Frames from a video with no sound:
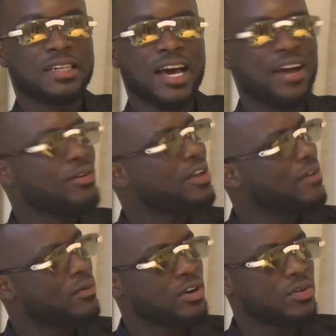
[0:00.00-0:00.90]
I don't know if
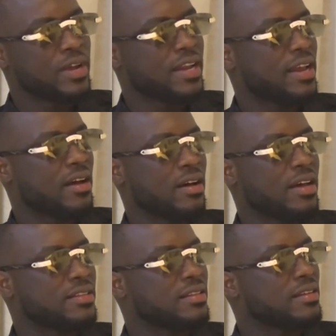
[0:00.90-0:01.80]
I want to do that now.
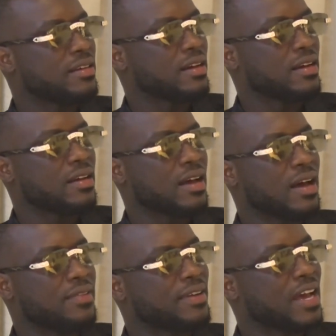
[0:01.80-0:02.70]
I,
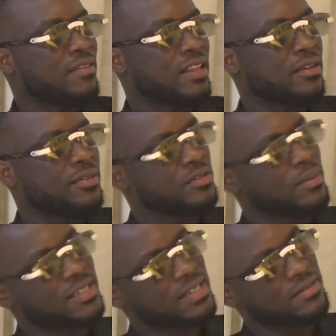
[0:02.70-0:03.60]
yeah. I think I have a lot of things on
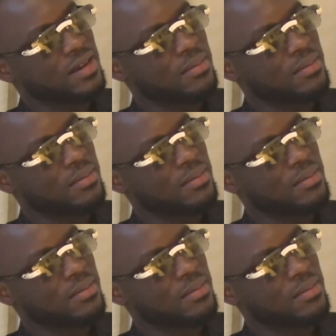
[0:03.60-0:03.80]
my sleeves, now.